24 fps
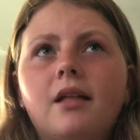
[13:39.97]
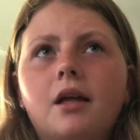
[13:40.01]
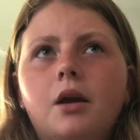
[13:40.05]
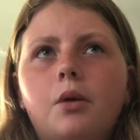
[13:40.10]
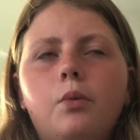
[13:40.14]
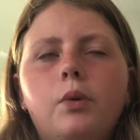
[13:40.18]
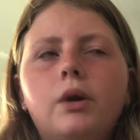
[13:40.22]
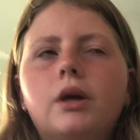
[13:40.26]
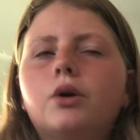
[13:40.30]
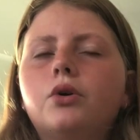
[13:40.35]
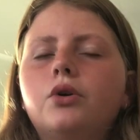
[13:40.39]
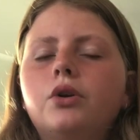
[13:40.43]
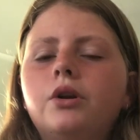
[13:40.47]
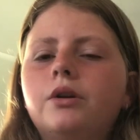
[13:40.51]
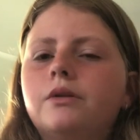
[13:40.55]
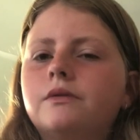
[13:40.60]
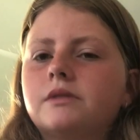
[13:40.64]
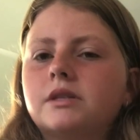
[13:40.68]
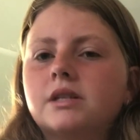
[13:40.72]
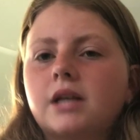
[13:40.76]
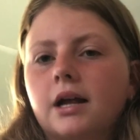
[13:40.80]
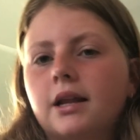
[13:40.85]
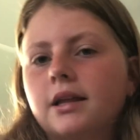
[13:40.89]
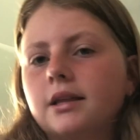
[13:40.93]
Like we couldn't
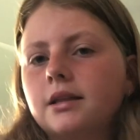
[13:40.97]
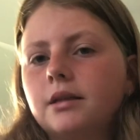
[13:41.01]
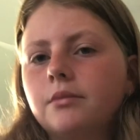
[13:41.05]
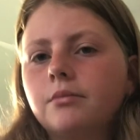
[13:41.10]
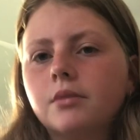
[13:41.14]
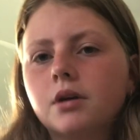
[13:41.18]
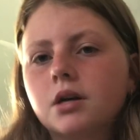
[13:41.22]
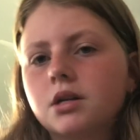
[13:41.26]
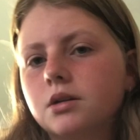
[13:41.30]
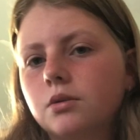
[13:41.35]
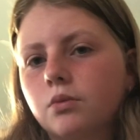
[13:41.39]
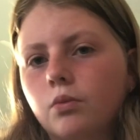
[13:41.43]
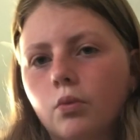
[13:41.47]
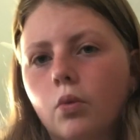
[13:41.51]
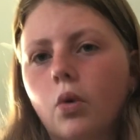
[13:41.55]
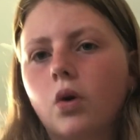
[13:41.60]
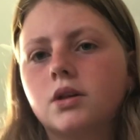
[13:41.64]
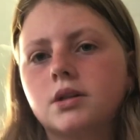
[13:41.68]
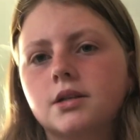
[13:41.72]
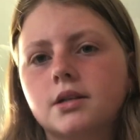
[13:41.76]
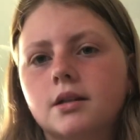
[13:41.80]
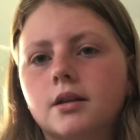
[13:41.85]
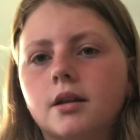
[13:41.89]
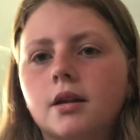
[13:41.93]
have studied them because it
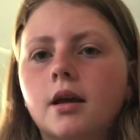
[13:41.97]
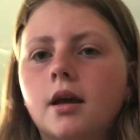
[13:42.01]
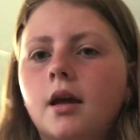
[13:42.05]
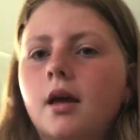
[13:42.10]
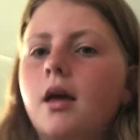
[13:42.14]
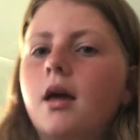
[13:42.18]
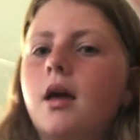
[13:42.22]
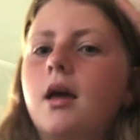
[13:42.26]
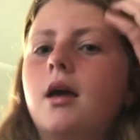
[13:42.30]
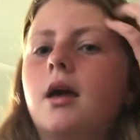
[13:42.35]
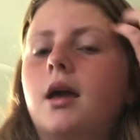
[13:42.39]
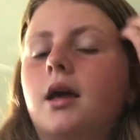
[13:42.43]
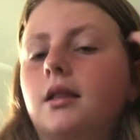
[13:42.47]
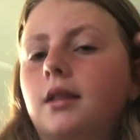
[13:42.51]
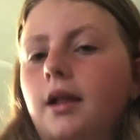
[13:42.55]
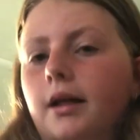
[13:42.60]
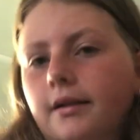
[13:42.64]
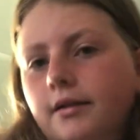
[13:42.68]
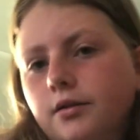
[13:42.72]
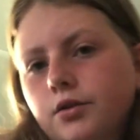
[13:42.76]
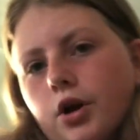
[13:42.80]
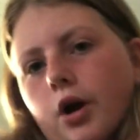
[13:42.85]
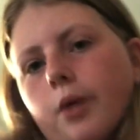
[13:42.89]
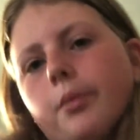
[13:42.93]
wasn't in
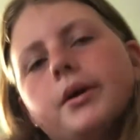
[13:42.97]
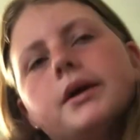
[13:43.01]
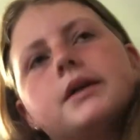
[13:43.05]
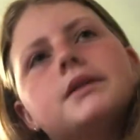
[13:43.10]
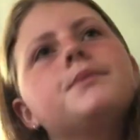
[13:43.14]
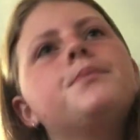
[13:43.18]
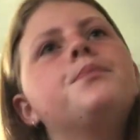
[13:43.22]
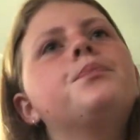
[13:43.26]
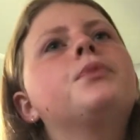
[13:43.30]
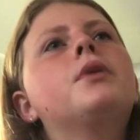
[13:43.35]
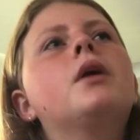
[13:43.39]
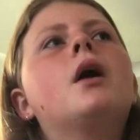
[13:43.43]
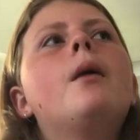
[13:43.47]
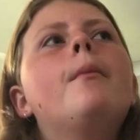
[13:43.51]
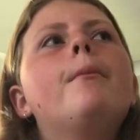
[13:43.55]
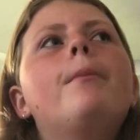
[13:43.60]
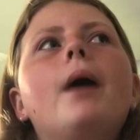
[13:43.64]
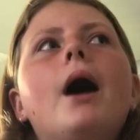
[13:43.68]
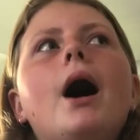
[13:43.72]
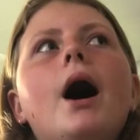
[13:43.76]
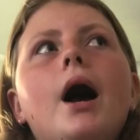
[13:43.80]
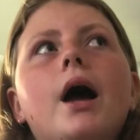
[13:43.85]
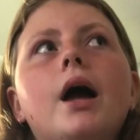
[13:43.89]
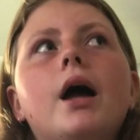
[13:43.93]
like the topics.
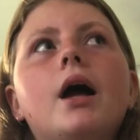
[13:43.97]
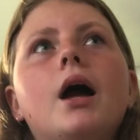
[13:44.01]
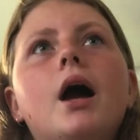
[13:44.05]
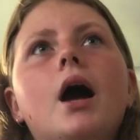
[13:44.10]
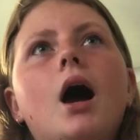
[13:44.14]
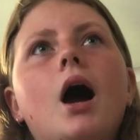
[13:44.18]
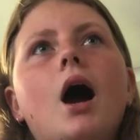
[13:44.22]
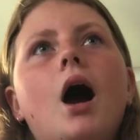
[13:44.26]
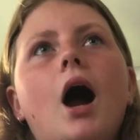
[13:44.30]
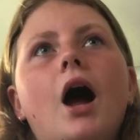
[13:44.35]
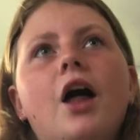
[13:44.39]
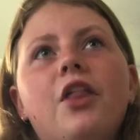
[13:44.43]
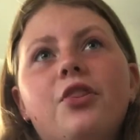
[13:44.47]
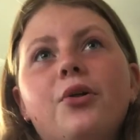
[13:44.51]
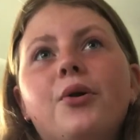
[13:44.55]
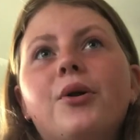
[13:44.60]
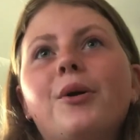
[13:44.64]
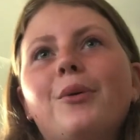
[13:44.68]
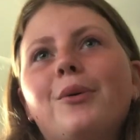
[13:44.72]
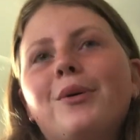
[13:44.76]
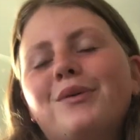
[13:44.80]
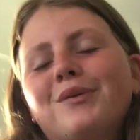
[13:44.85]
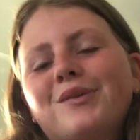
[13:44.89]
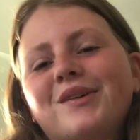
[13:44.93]
But I
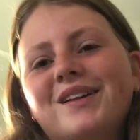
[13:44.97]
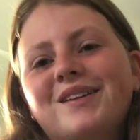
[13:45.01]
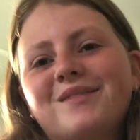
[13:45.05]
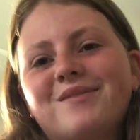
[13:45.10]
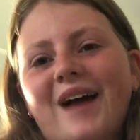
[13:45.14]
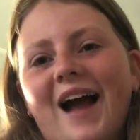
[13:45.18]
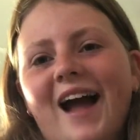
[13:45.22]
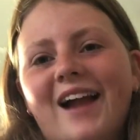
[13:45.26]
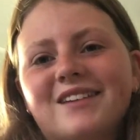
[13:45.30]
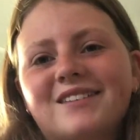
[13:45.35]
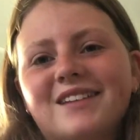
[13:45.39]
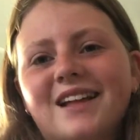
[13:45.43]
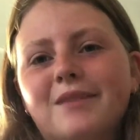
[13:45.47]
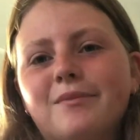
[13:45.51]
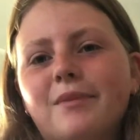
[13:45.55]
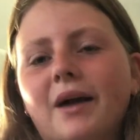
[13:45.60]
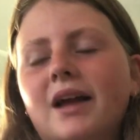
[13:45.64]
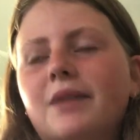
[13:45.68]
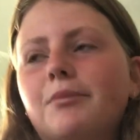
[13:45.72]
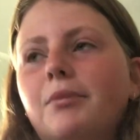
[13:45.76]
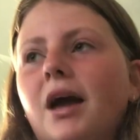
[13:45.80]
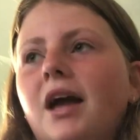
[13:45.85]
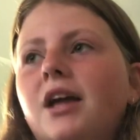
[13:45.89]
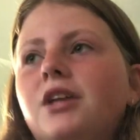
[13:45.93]
thought I went really bad on that
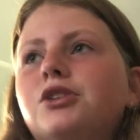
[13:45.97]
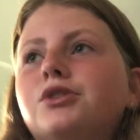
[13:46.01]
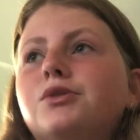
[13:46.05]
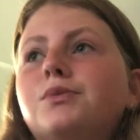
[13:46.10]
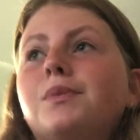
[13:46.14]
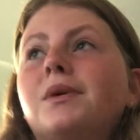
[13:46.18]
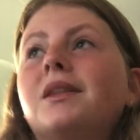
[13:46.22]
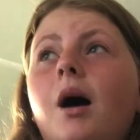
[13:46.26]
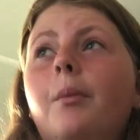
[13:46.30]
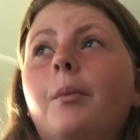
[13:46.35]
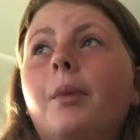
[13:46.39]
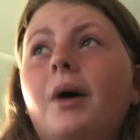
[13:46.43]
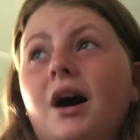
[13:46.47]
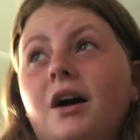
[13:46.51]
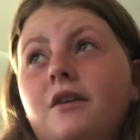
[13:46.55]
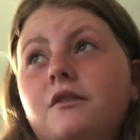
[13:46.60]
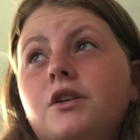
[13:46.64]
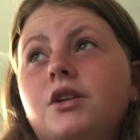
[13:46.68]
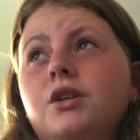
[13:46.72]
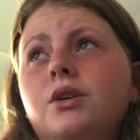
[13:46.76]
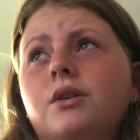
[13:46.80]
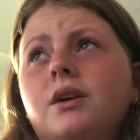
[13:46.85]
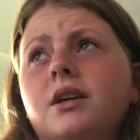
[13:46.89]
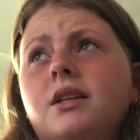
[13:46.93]
back page. But
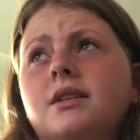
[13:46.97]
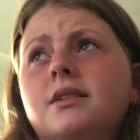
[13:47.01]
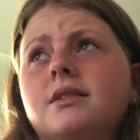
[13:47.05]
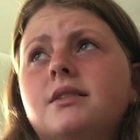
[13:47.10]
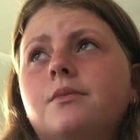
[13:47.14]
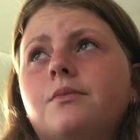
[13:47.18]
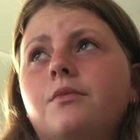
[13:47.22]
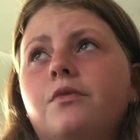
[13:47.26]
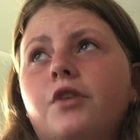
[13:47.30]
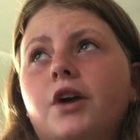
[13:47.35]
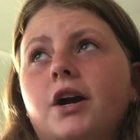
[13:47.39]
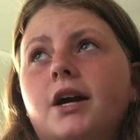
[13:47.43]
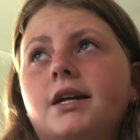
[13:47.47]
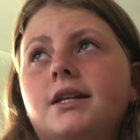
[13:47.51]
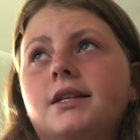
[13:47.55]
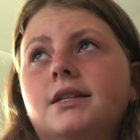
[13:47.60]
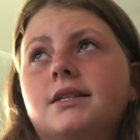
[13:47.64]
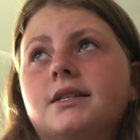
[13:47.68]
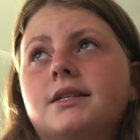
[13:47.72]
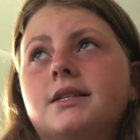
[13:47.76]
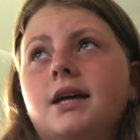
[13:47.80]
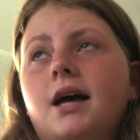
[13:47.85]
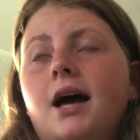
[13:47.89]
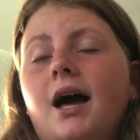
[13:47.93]
after talking to some
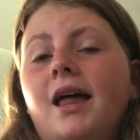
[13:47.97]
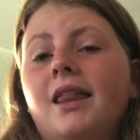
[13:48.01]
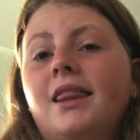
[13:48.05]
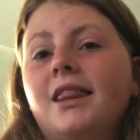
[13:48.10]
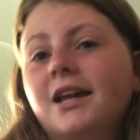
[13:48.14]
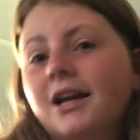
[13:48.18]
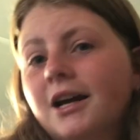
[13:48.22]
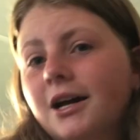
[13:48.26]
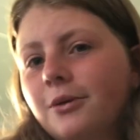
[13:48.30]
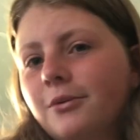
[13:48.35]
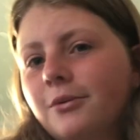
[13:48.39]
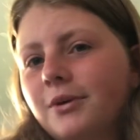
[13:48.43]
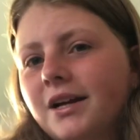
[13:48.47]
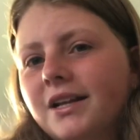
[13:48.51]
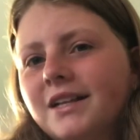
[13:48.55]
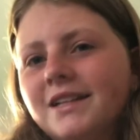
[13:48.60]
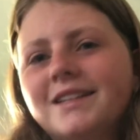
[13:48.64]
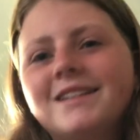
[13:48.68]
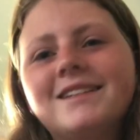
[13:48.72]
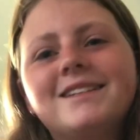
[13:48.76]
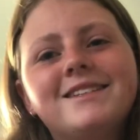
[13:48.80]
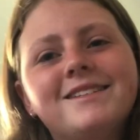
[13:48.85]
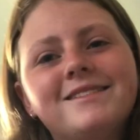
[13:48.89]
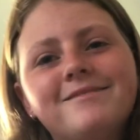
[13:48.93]
friends, I think I
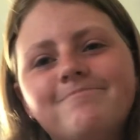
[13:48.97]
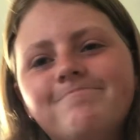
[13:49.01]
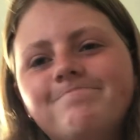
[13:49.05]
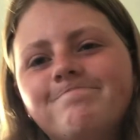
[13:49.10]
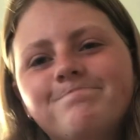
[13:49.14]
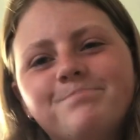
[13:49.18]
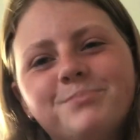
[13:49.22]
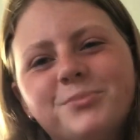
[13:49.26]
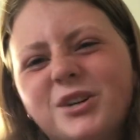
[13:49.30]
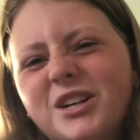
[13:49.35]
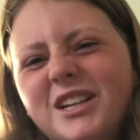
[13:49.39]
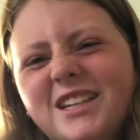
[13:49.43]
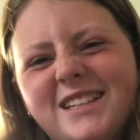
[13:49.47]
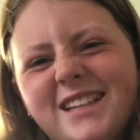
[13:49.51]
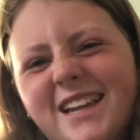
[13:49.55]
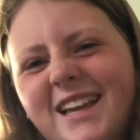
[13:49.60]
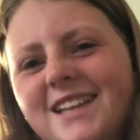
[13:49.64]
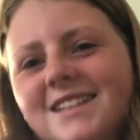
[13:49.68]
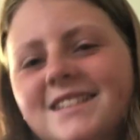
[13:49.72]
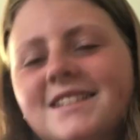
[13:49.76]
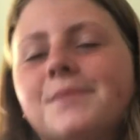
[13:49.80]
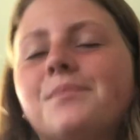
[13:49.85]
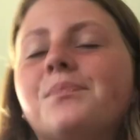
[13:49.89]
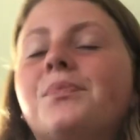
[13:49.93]
went pretty
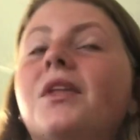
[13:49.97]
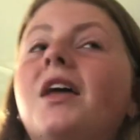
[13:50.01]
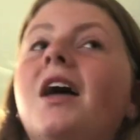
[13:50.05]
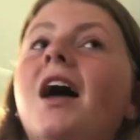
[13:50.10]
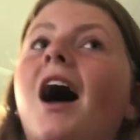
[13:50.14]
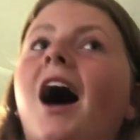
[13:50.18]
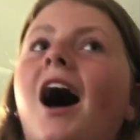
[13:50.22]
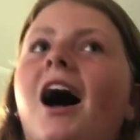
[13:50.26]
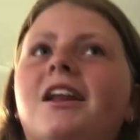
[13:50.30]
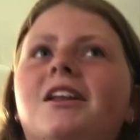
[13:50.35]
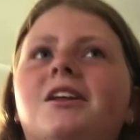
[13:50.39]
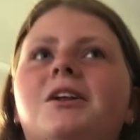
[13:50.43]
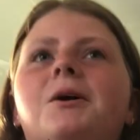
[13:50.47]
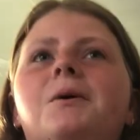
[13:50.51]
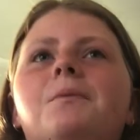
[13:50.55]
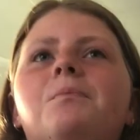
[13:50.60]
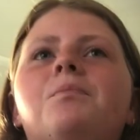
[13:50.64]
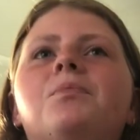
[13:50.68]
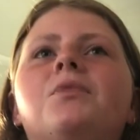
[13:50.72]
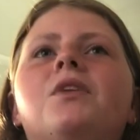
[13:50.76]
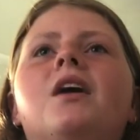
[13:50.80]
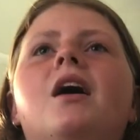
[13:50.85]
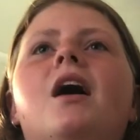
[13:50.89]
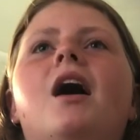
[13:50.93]
decent. I don't know.